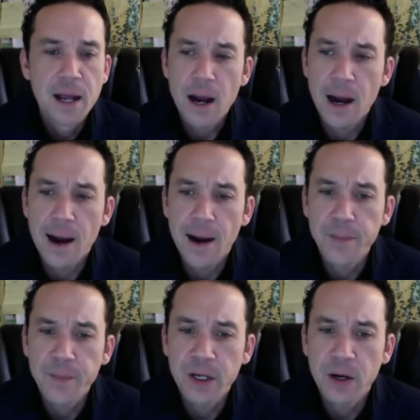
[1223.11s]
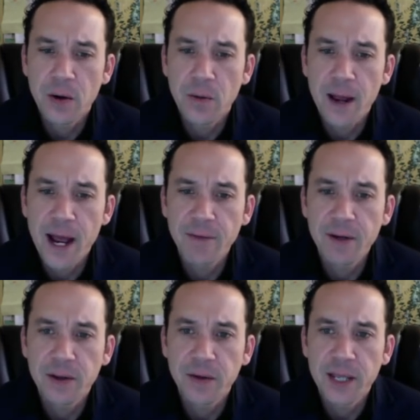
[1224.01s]
having a
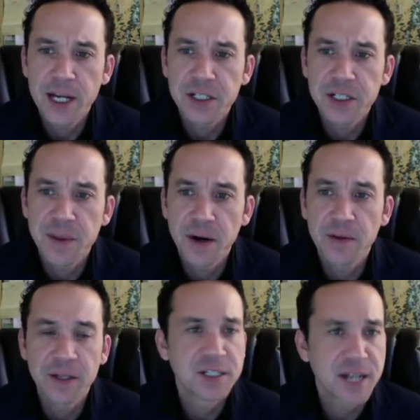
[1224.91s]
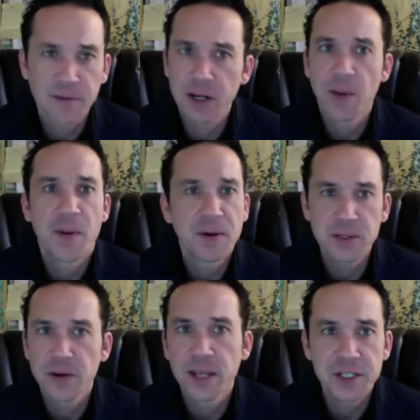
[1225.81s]
location is better than just having a proposed
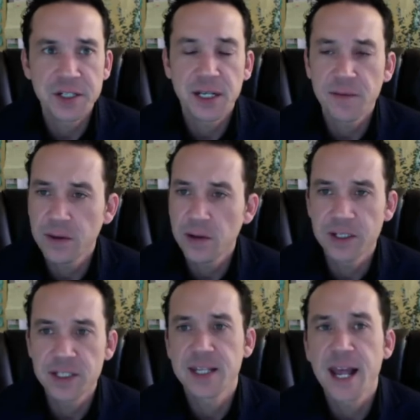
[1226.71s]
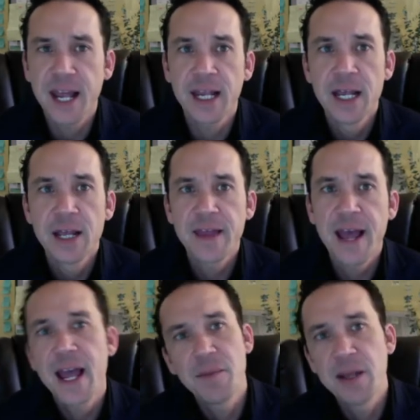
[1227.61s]
location, even though let's say
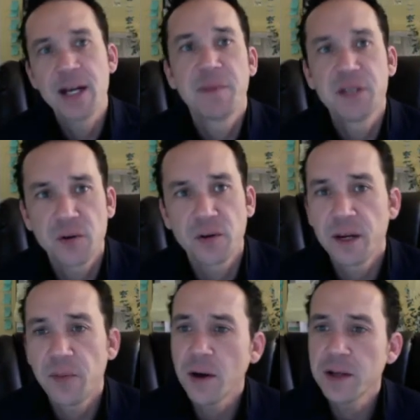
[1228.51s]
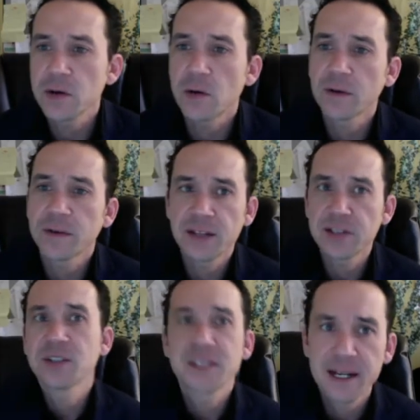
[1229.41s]
that it may not be scored any points, or that they're
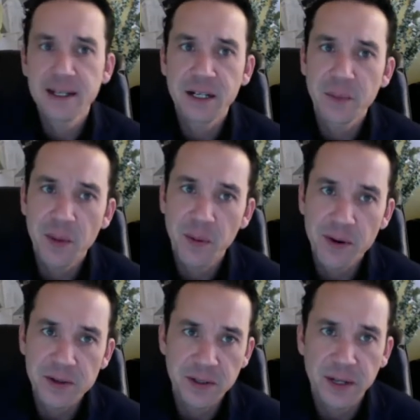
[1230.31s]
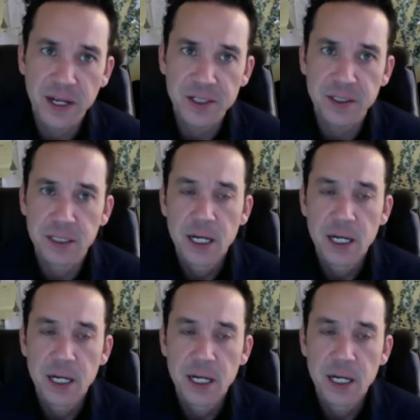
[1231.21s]
just saying that it can be a proposed location.